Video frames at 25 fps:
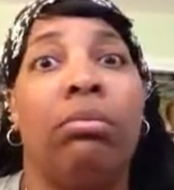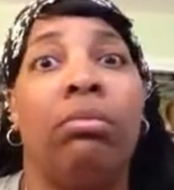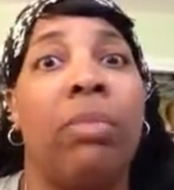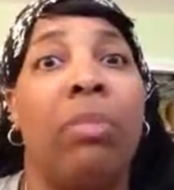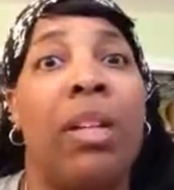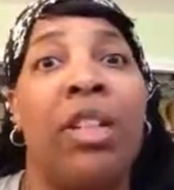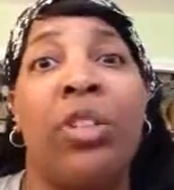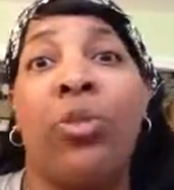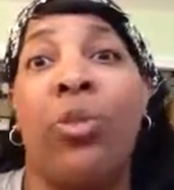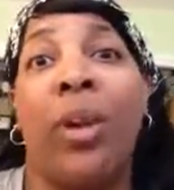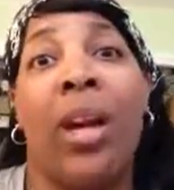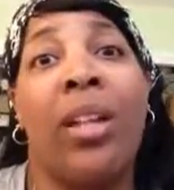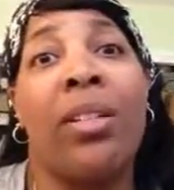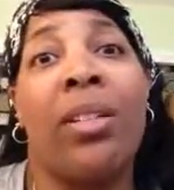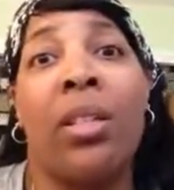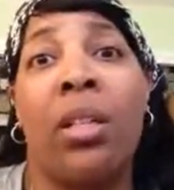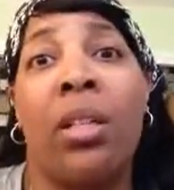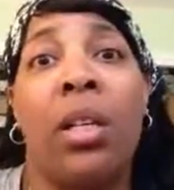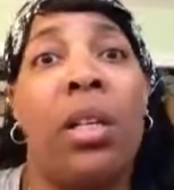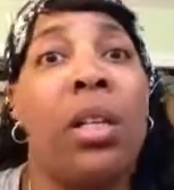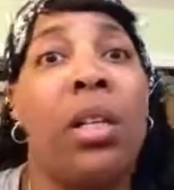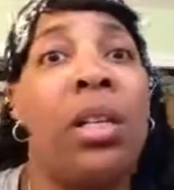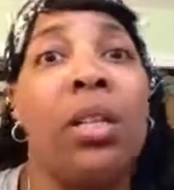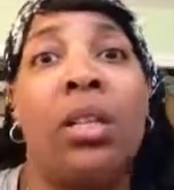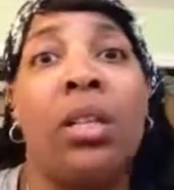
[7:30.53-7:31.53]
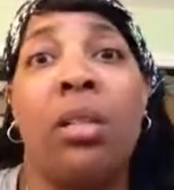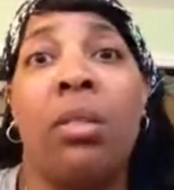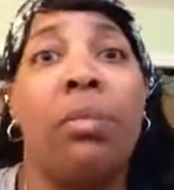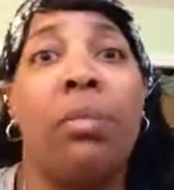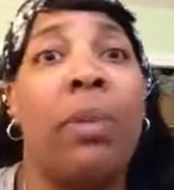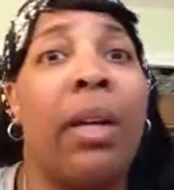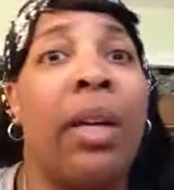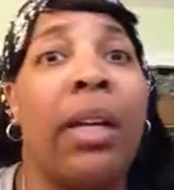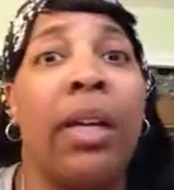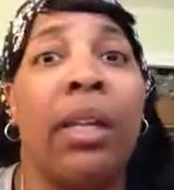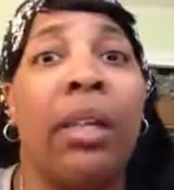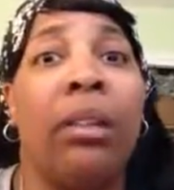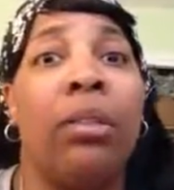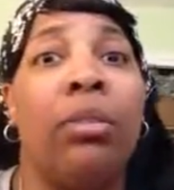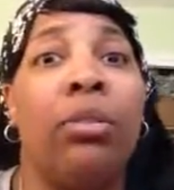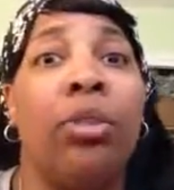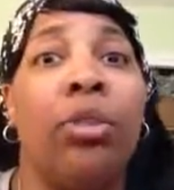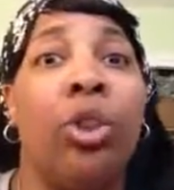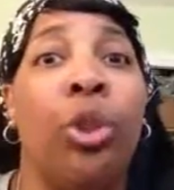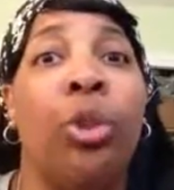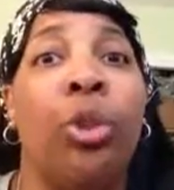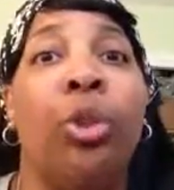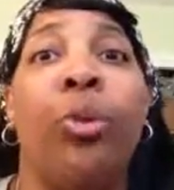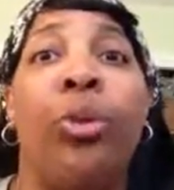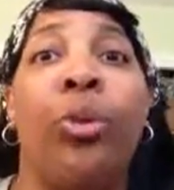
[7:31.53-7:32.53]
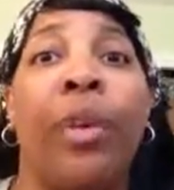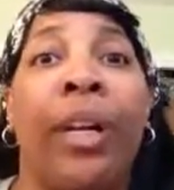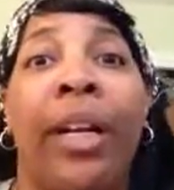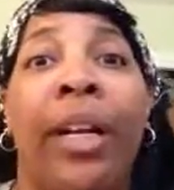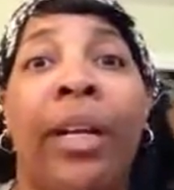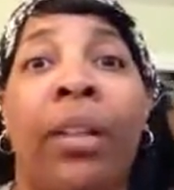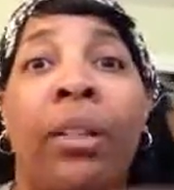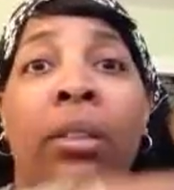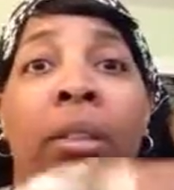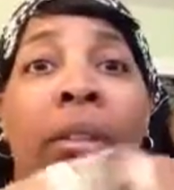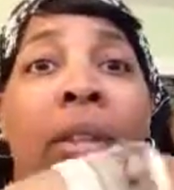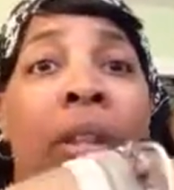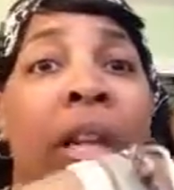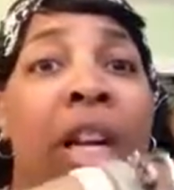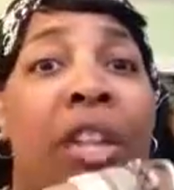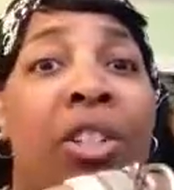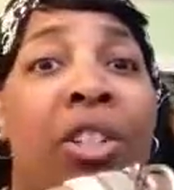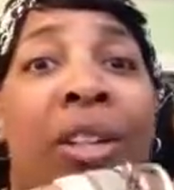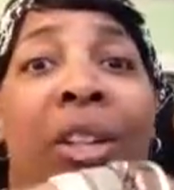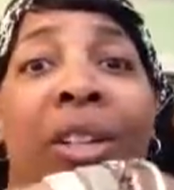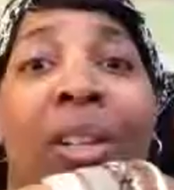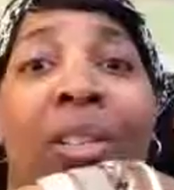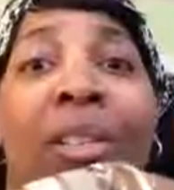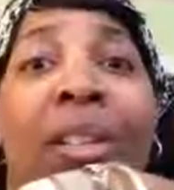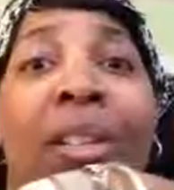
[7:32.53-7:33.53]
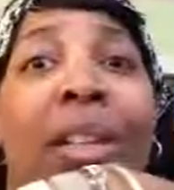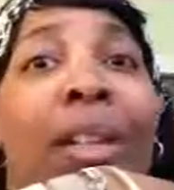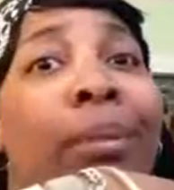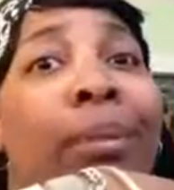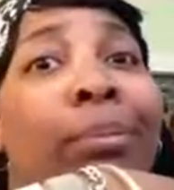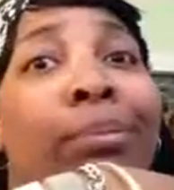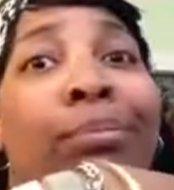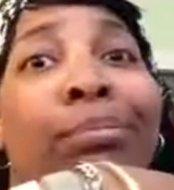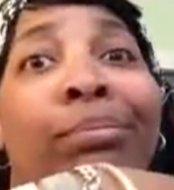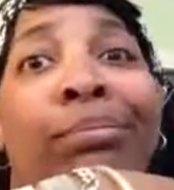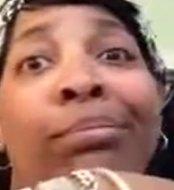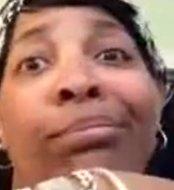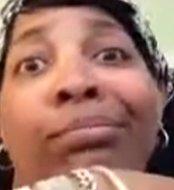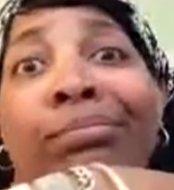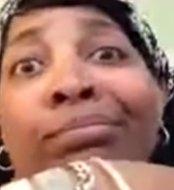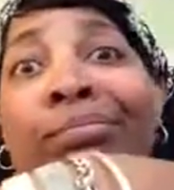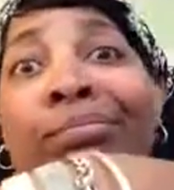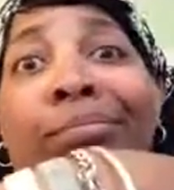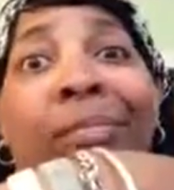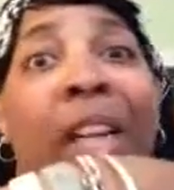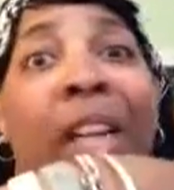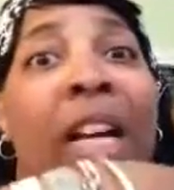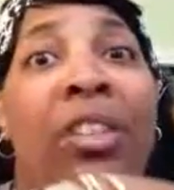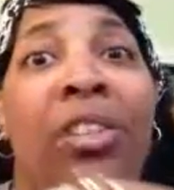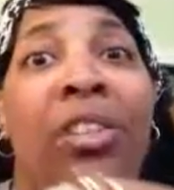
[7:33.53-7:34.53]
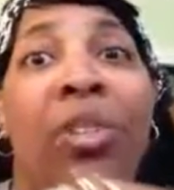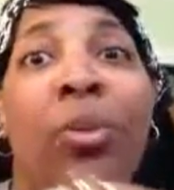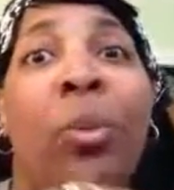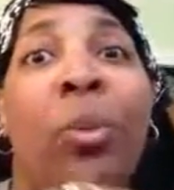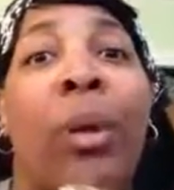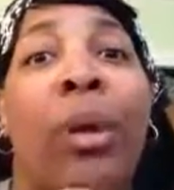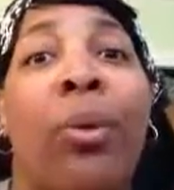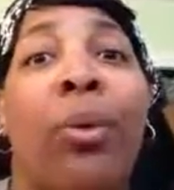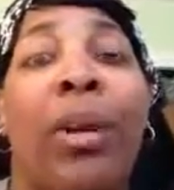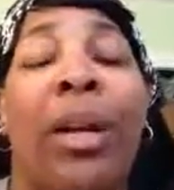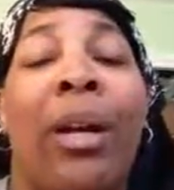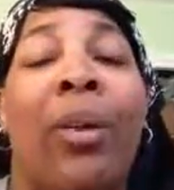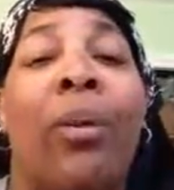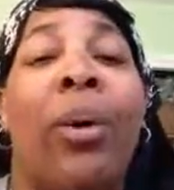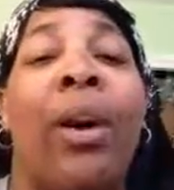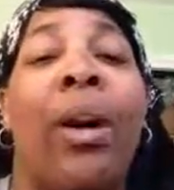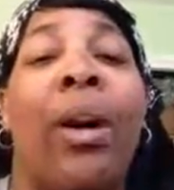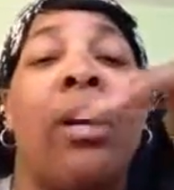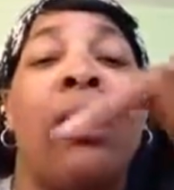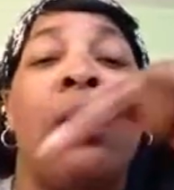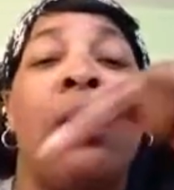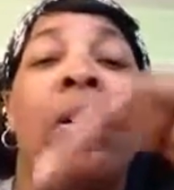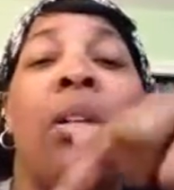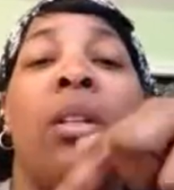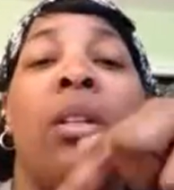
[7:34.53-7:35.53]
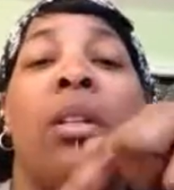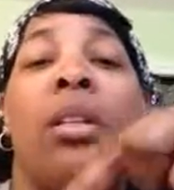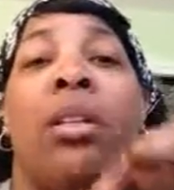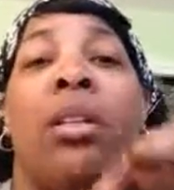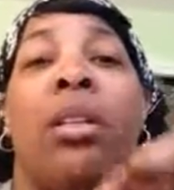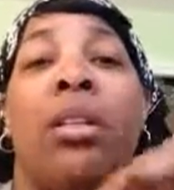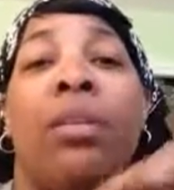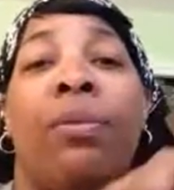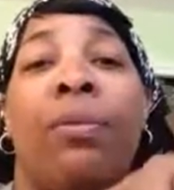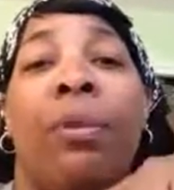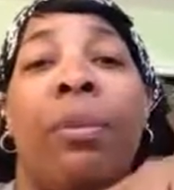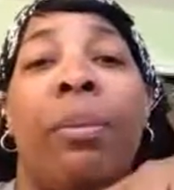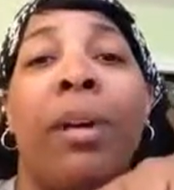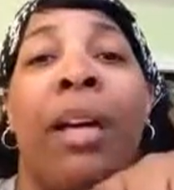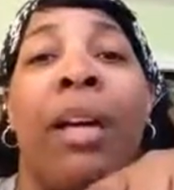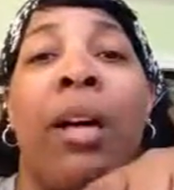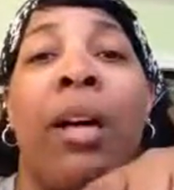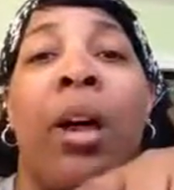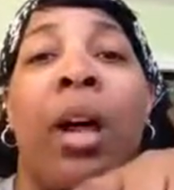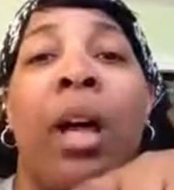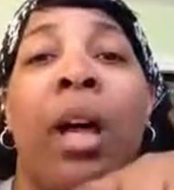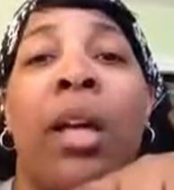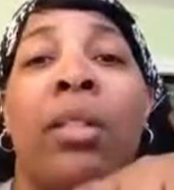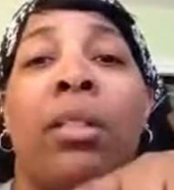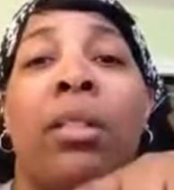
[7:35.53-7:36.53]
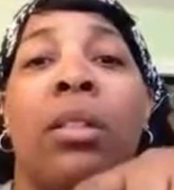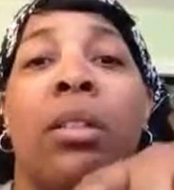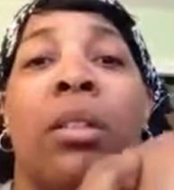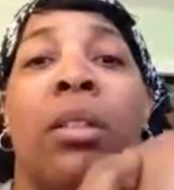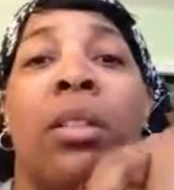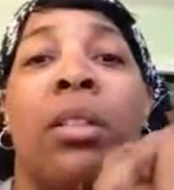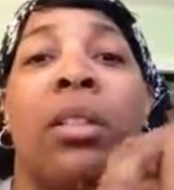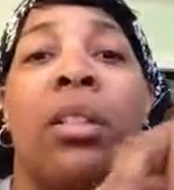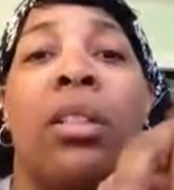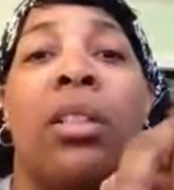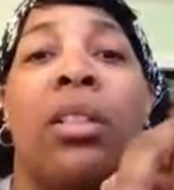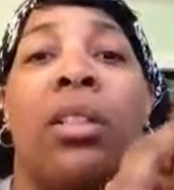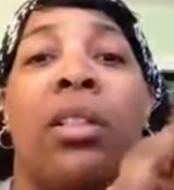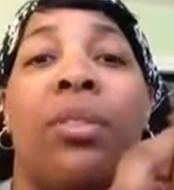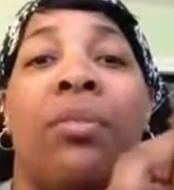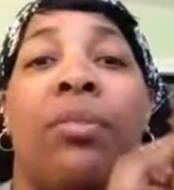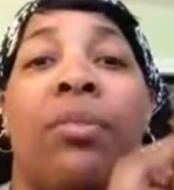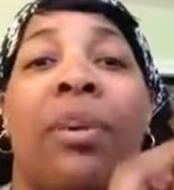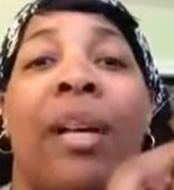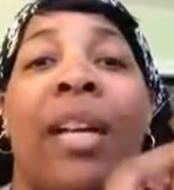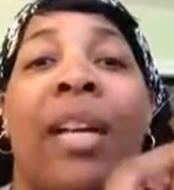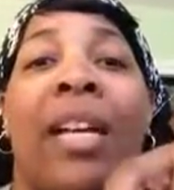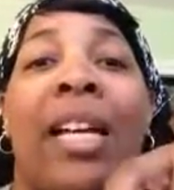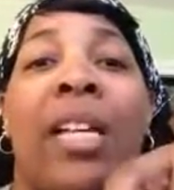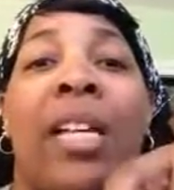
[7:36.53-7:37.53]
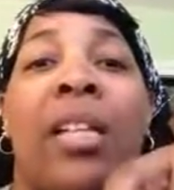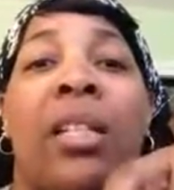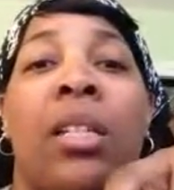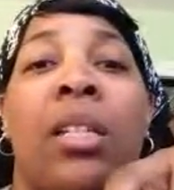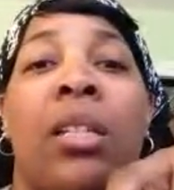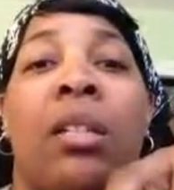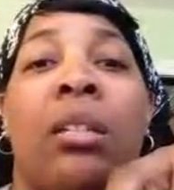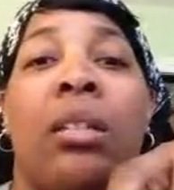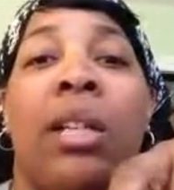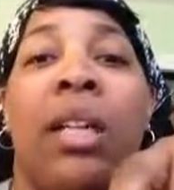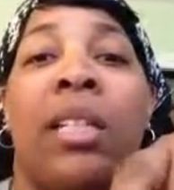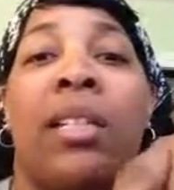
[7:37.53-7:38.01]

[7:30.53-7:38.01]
my dresses, my jewelry. As you can see, I just wear what I wear. This is for my aunt. This is for my cousin.